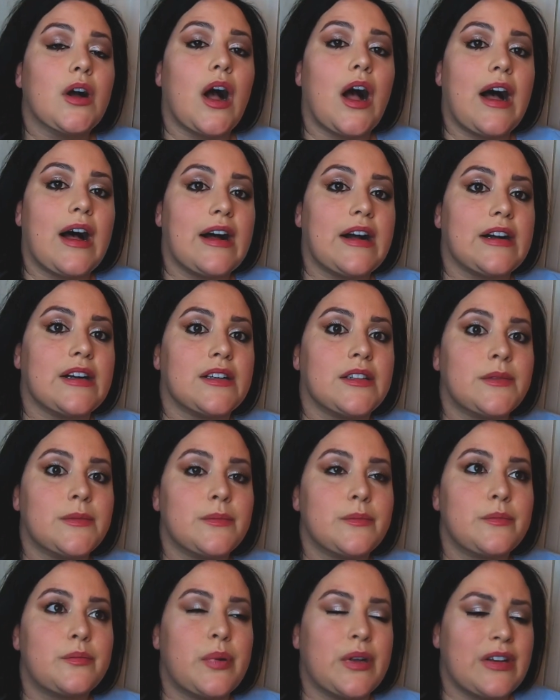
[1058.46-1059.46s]

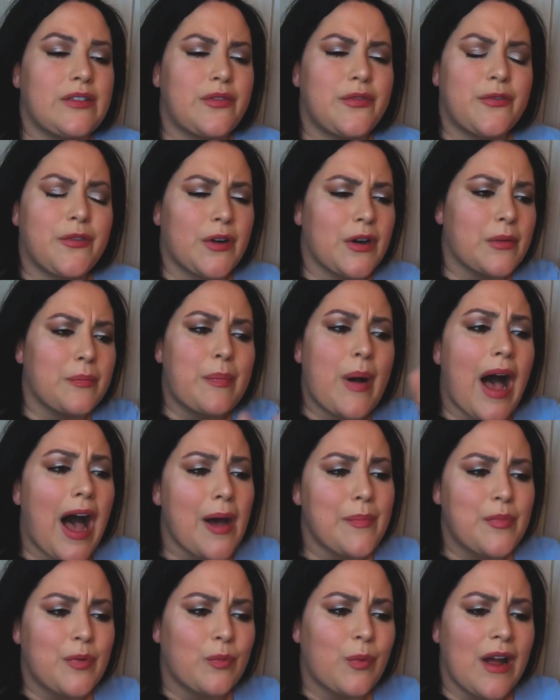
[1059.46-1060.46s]
But for
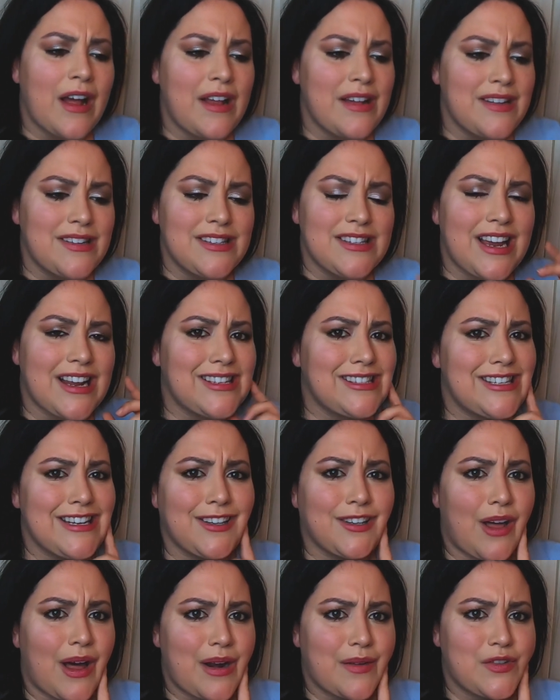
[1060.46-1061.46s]
pop runs, I see
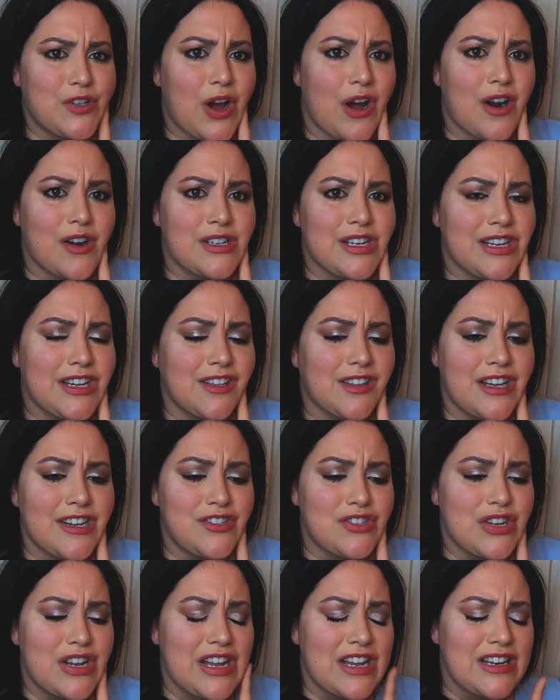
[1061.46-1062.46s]
a lot of jaw
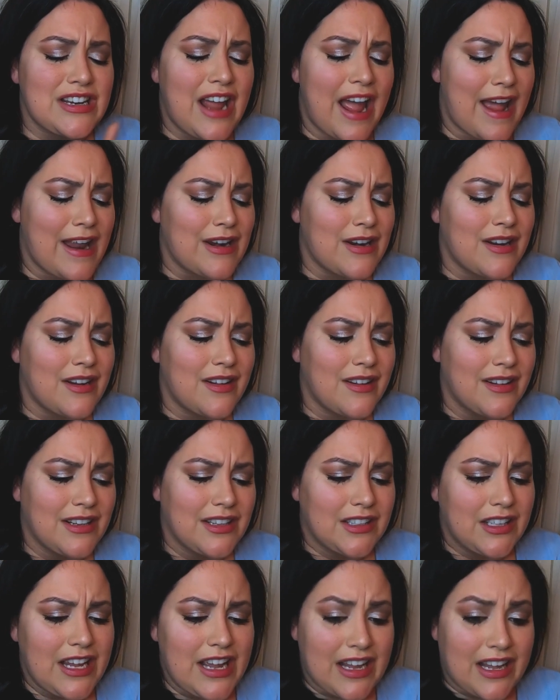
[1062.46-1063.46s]
articulation, and
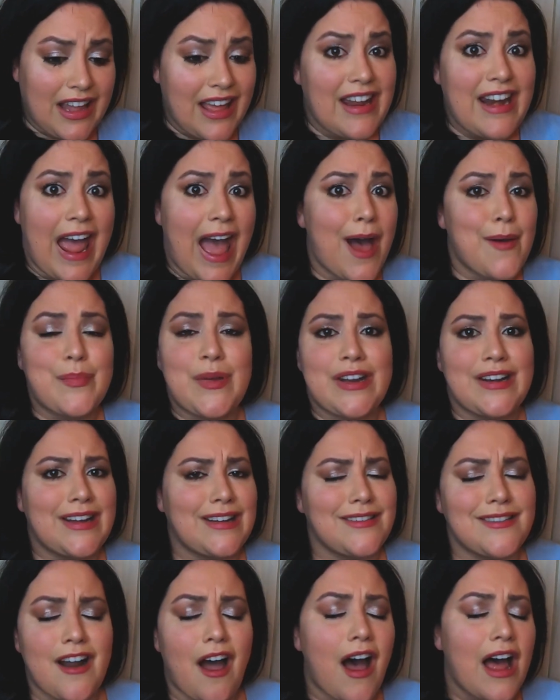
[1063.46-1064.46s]
it can happen
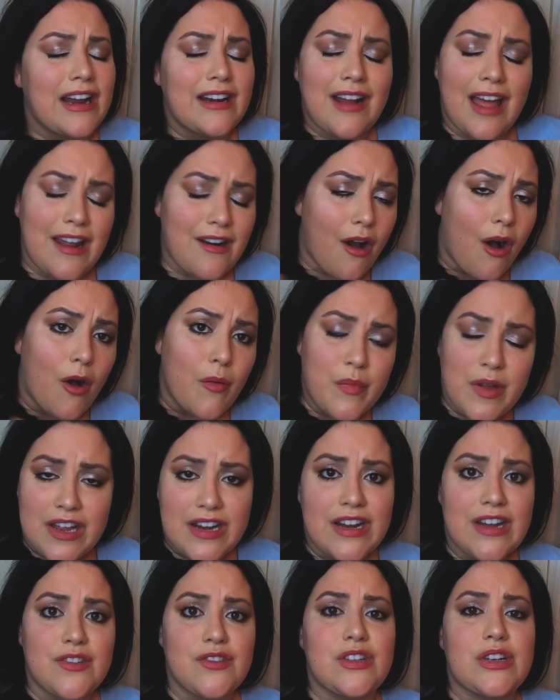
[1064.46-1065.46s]
and not at all be
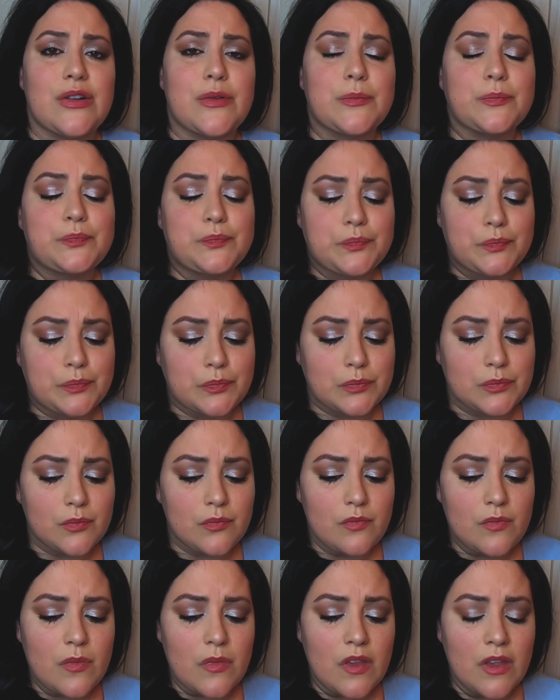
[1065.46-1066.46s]
an issue.
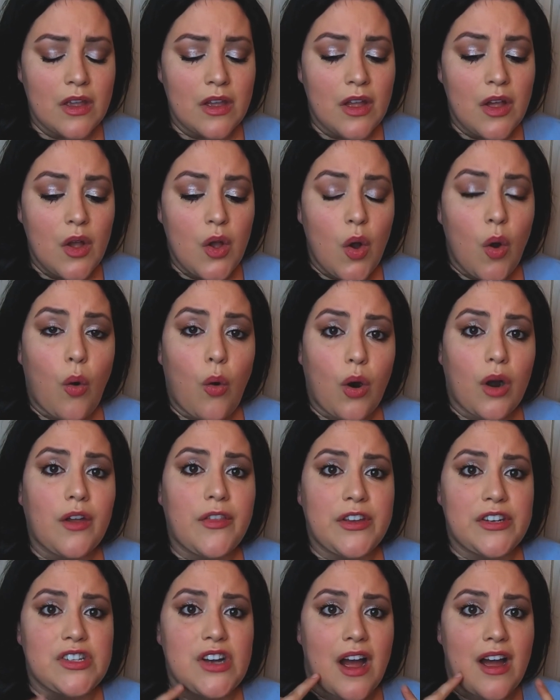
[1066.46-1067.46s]
Or
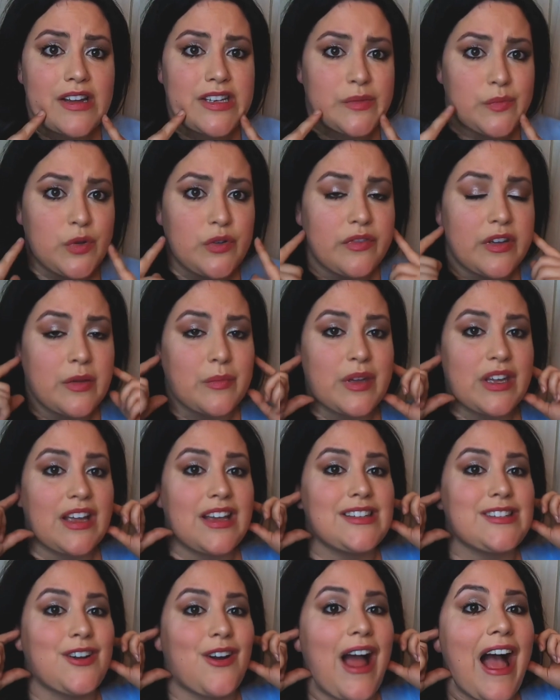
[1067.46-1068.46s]
the jaw is moving
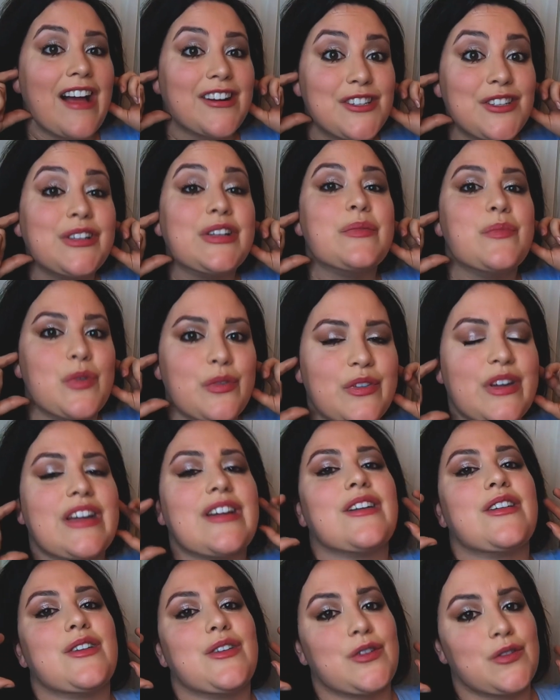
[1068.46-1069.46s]
because you're actually
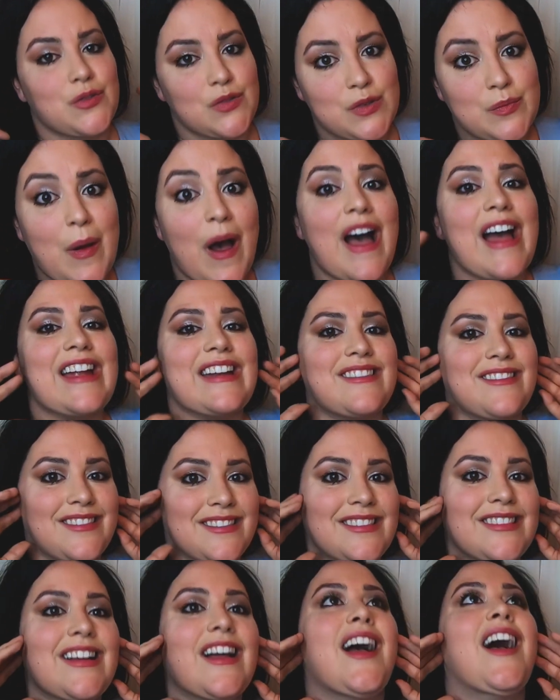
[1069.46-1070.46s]
moving your spine
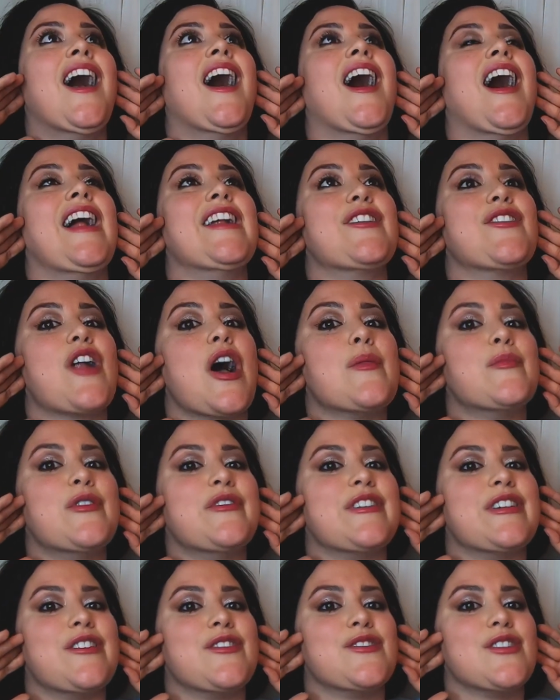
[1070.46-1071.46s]
and you're not
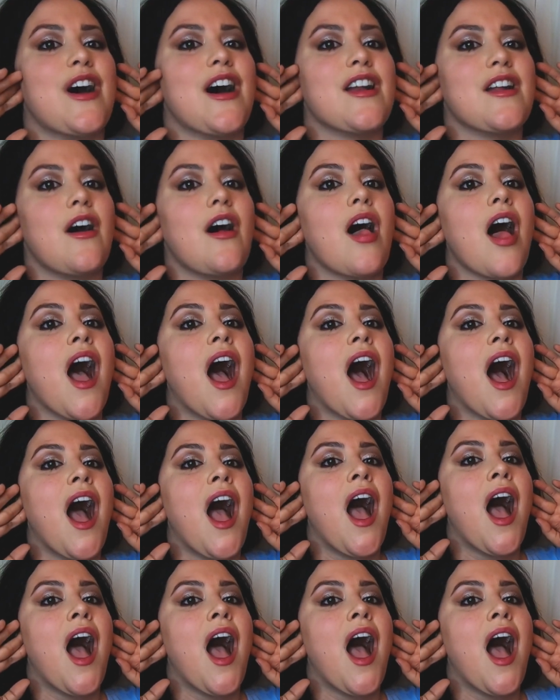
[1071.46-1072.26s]
moving your jaw at all.